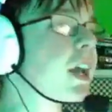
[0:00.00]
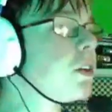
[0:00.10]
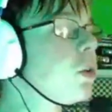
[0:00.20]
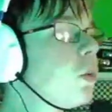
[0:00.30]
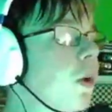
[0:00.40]
end.
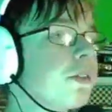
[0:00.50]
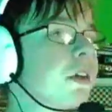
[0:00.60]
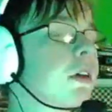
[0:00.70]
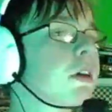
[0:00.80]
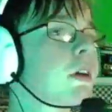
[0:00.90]
Who was
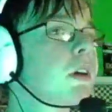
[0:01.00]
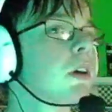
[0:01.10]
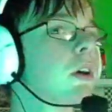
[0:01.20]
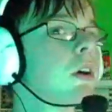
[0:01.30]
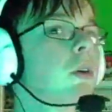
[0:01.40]
it?
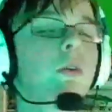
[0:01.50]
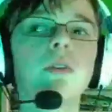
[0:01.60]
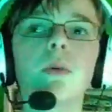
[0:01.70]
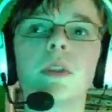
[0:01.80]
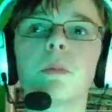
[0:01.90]
Who was
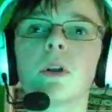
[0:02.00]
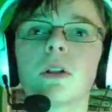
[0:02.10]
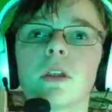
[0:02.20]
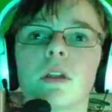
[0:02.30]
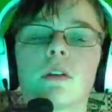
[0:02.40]
the one that brought
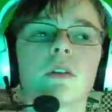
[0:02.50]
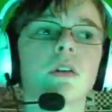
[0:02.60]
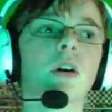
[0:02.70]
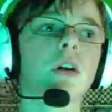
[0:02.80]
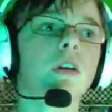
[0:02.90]
out that late race
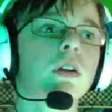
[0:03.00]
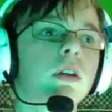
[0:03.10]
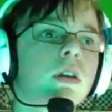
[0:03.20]
caution?